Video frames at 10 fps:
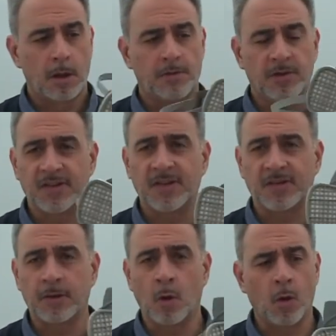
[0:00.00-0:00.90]
This is
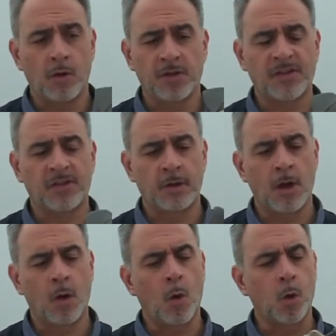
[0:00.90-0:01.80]

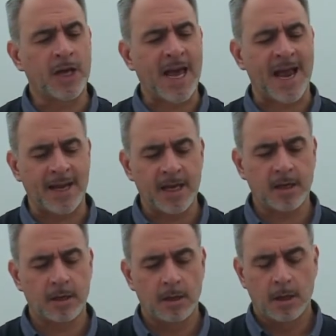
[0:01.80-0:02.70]
an organic.